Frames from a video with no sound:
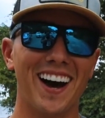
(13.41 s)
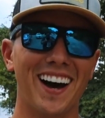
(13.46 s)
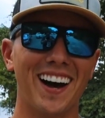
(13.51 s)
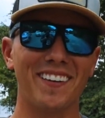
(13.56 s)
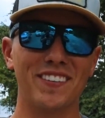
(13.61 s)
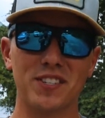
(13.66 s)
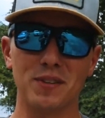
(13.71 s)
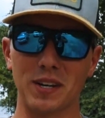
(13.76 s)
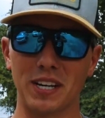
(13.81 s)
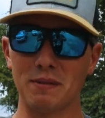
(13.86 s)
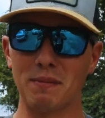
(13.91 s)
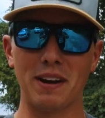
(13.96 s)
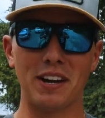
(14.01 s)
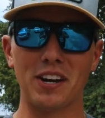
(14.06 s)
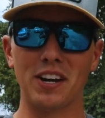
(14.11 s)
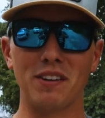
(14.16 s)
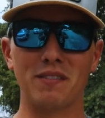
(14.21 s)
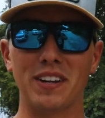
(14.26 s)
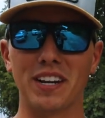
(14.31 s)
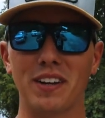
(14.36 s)
uh, so we can make
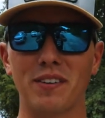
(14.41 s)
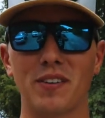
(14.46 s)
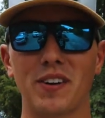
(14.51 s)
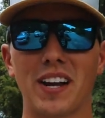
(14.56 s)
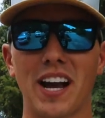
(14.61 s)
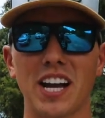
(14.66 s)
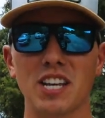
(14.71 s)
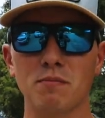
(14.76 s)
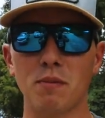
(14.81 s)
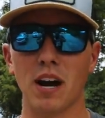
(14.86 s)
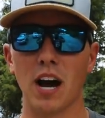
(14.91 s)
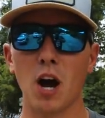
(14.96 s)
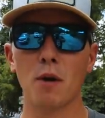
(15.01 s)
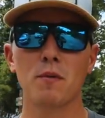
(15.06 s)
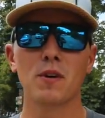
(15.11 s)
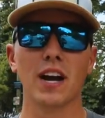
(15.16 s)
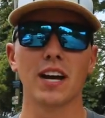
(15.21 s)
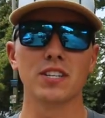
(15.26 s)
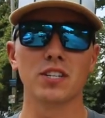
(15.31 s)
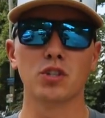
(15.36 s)
a good video for you guys. But I
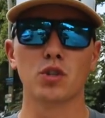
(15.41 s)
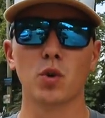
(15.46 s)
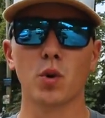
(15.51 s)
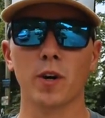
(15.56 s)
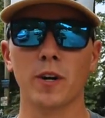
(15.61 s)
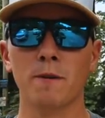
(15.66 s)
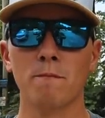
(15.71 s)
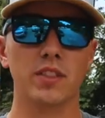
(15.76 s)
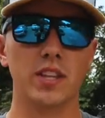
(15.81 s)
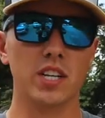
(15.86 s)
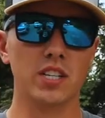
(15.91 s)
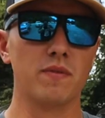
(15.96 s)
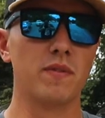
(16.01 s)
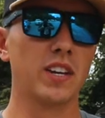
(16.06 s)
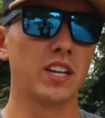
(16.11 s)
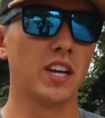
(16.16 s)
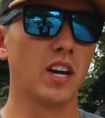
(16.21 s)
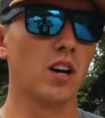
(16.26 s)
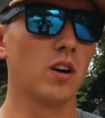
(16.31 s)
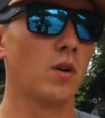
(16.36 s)
hope you guys enjoy this
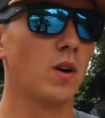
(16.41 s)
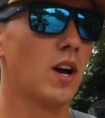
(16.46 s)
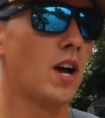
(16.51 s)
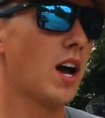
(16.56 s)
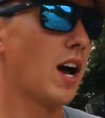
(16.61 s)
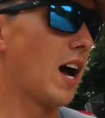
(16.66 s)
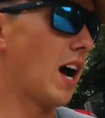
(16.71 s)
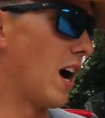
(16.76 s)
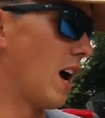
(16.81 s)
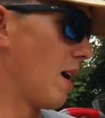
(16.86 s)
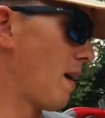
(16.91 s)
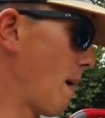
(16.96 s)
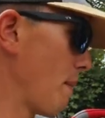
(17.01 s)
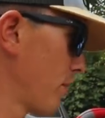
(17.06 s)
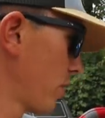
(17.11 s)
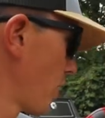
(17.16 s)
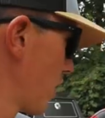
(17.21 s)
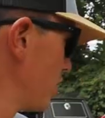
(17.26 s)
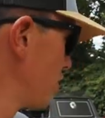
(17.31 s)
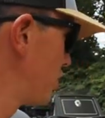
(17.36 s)
video. Uh, I'm gonna go